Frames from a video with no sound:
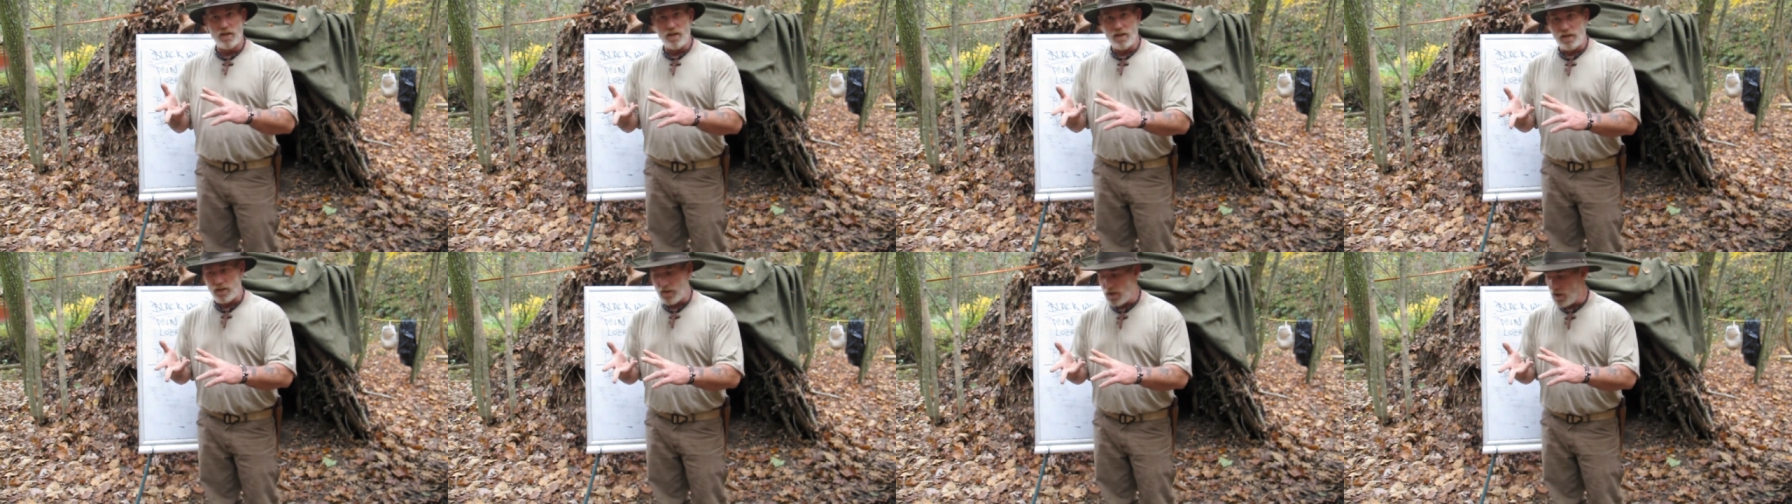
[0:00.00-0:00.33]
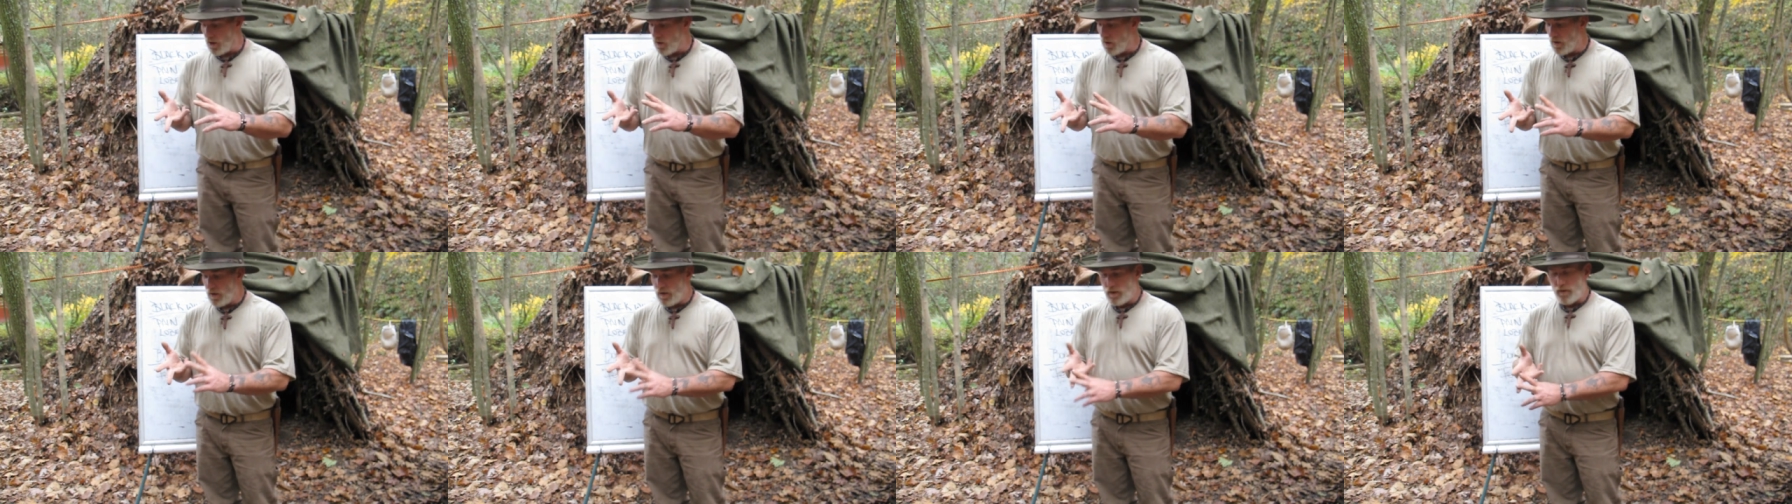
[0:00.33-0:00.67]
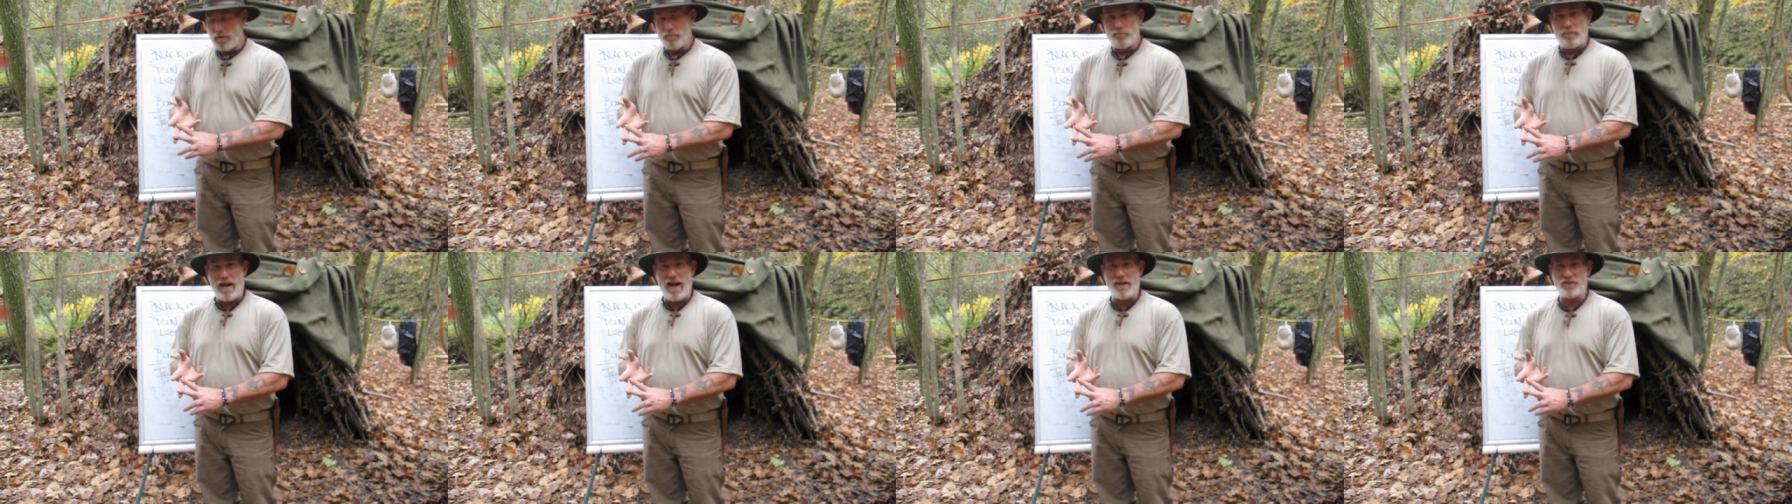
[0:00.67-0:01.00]
you know,
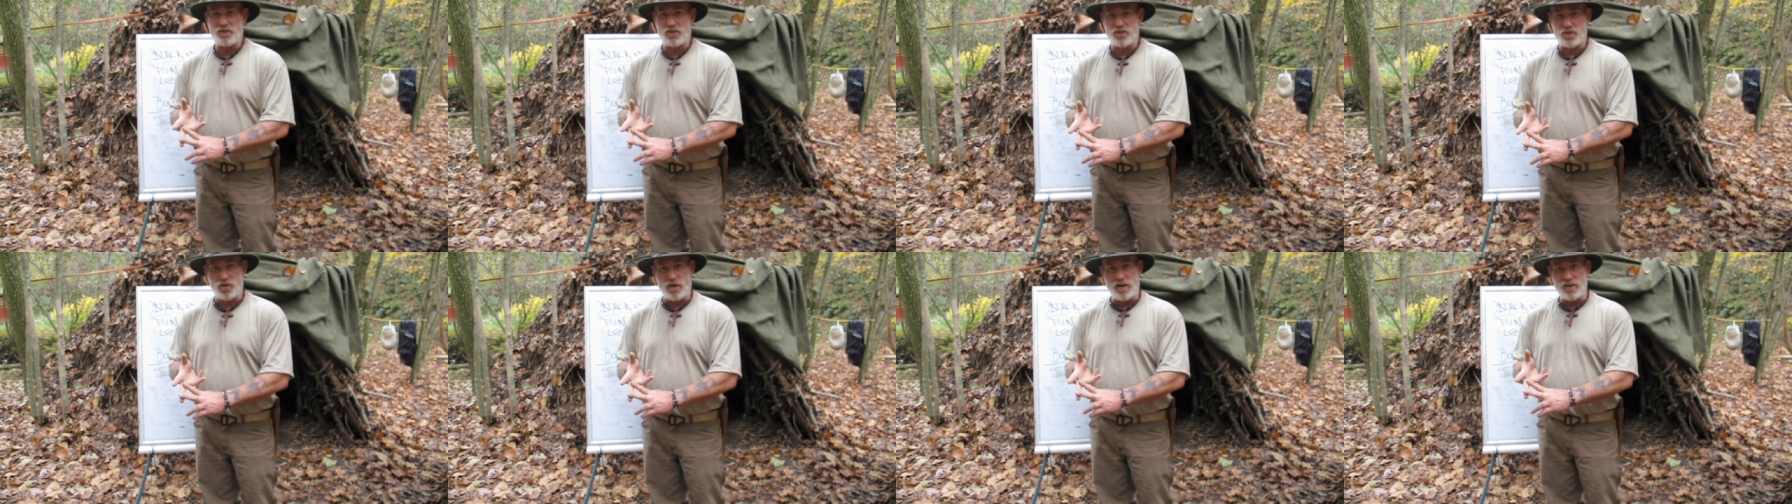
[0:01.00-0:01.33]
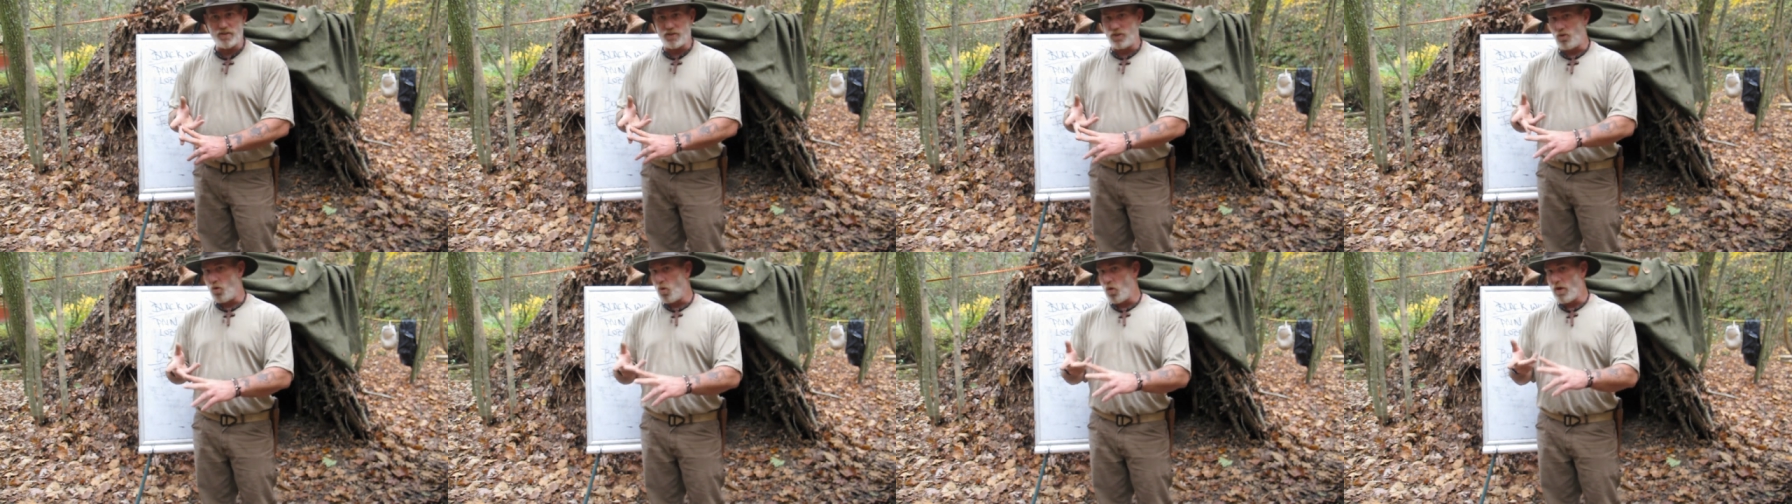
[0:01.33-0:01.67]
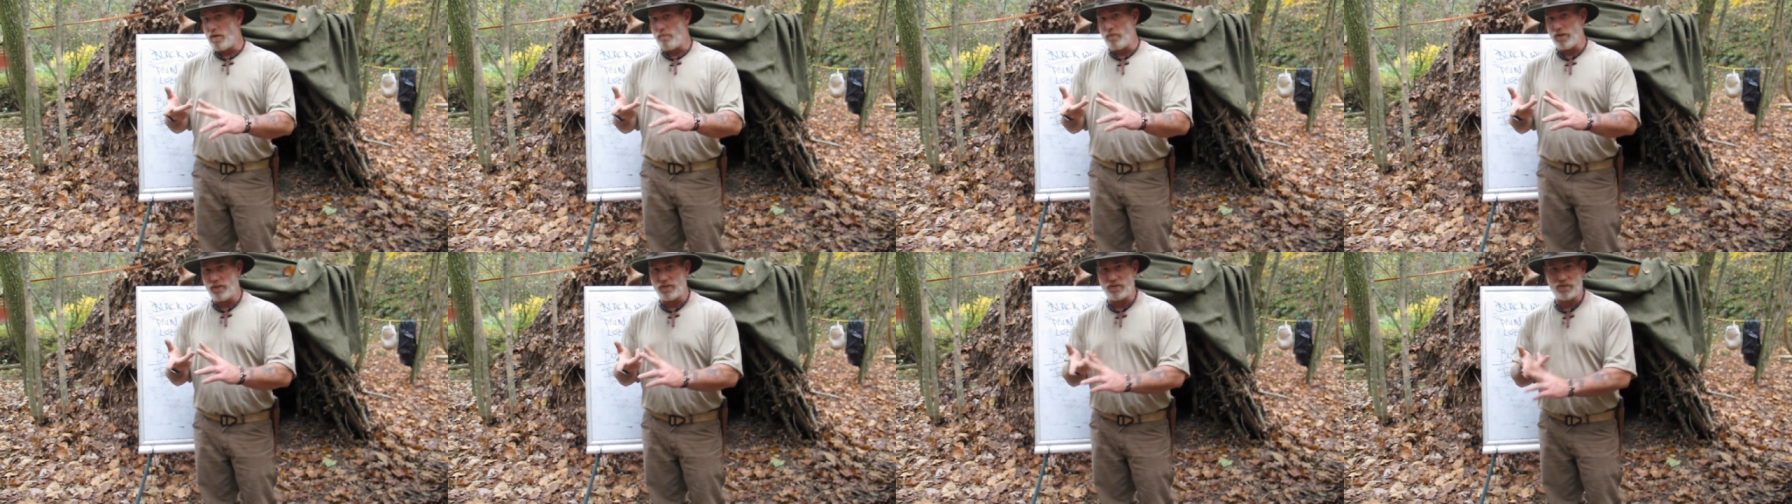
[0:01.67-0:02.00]
bacitracin
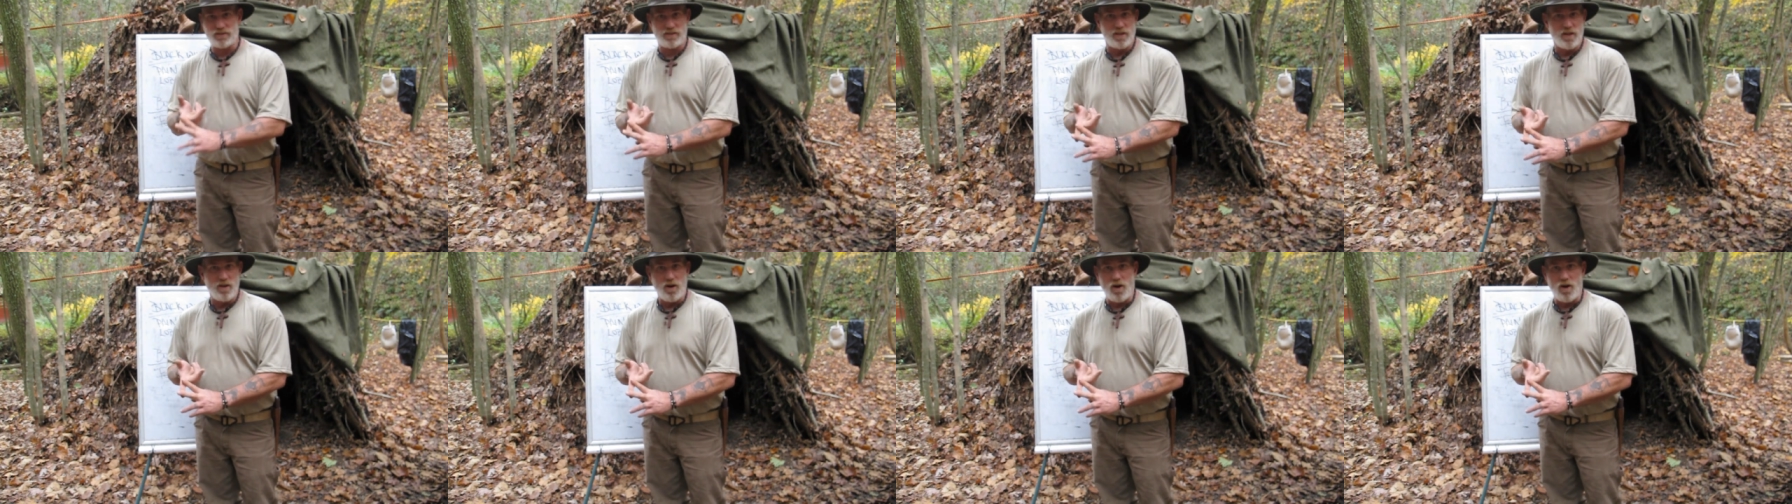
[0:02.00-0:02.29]
ointments,